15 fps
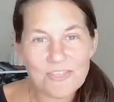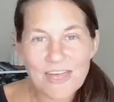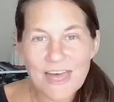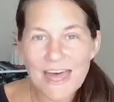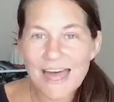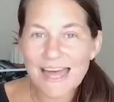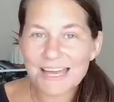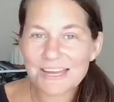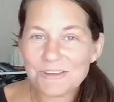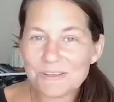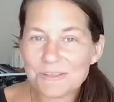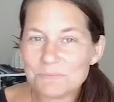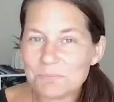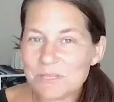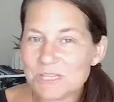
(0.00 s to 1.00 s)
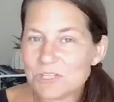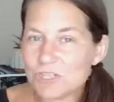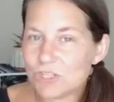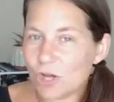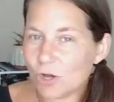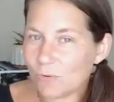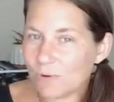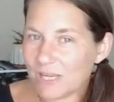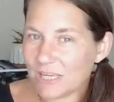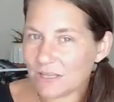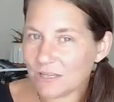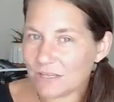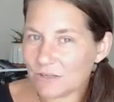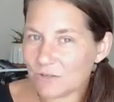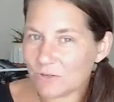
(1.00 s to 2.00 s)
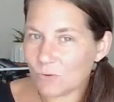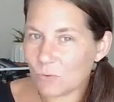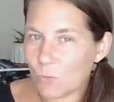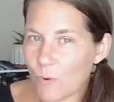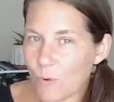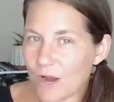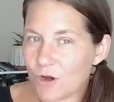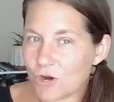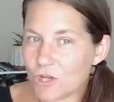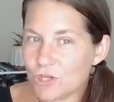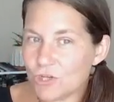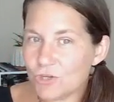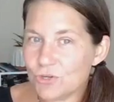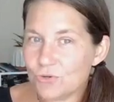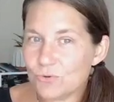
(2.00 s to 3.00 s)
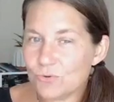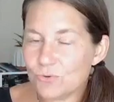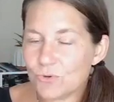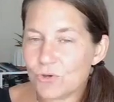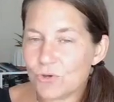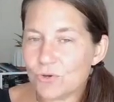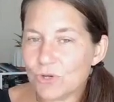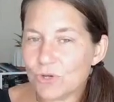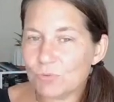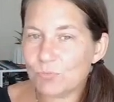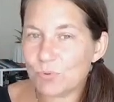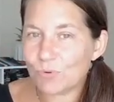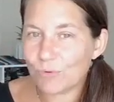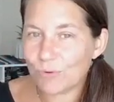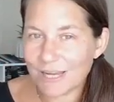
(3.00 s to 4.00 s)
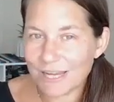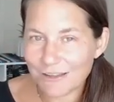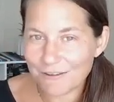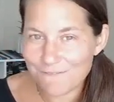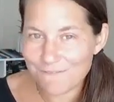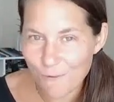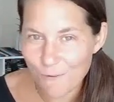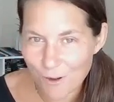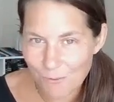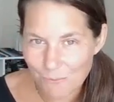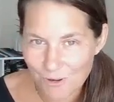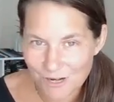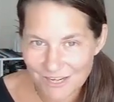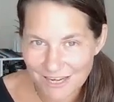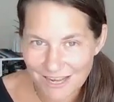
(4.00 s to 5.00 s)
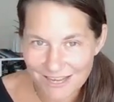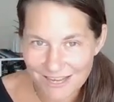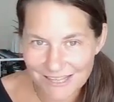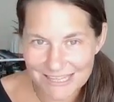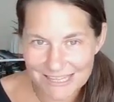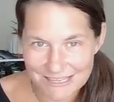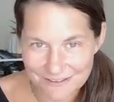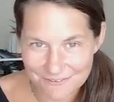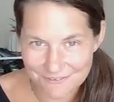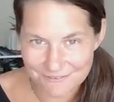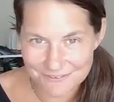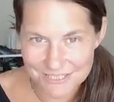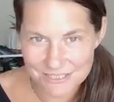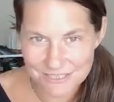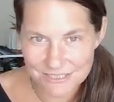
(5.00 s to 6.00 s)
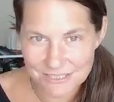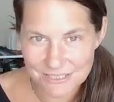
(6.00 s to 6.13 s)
that could be showing you where you could bring forward a gift.